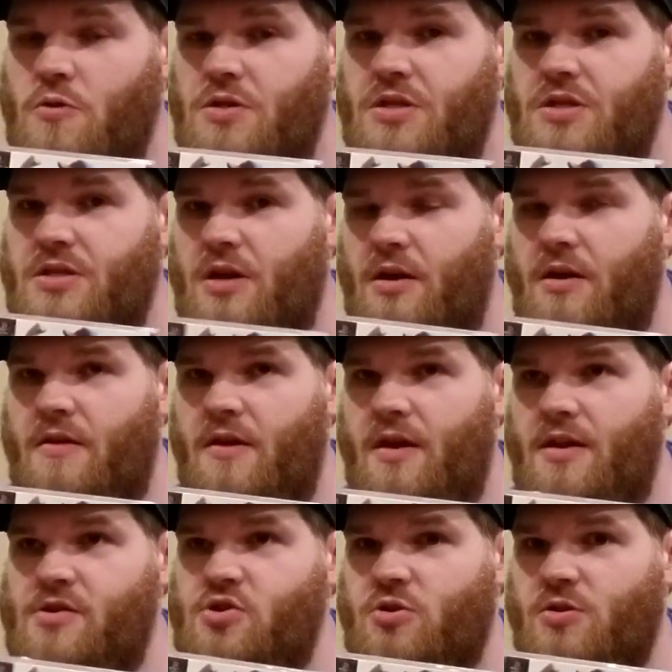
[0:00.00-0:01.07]
snuck the
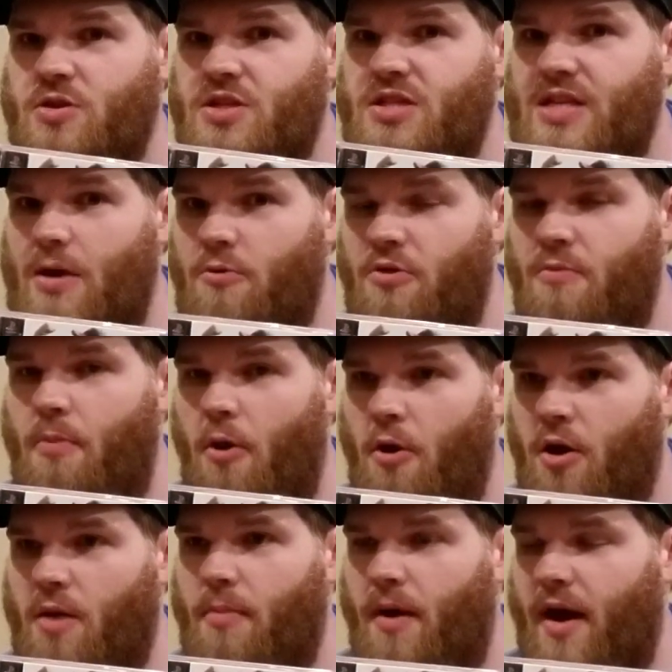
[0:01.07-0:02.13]
initial South
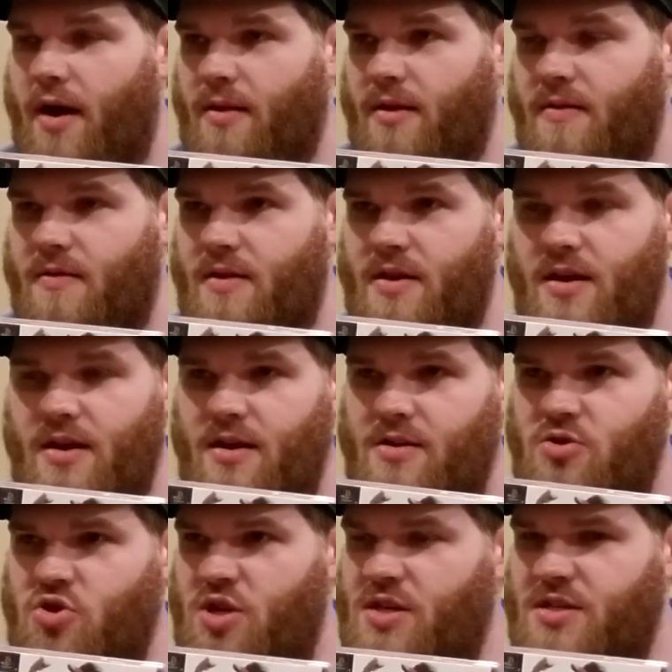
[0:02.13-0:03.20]
Park pilot, the
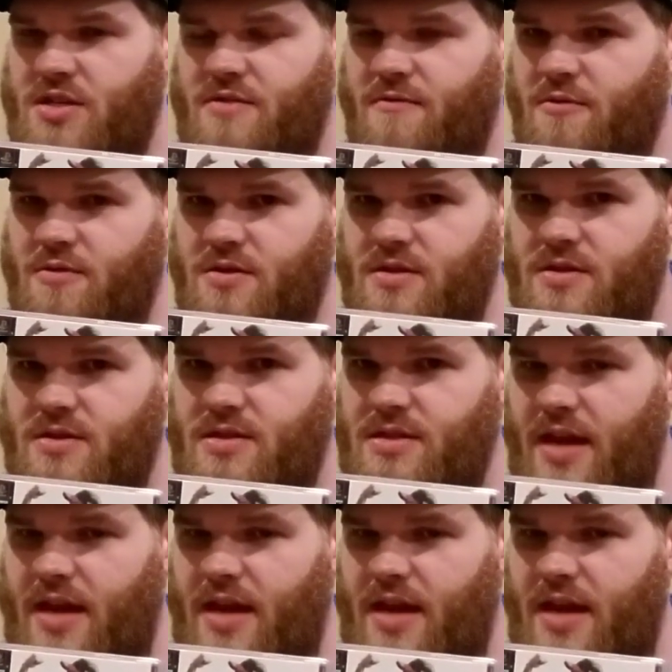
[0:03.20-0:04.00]
Jesus vs.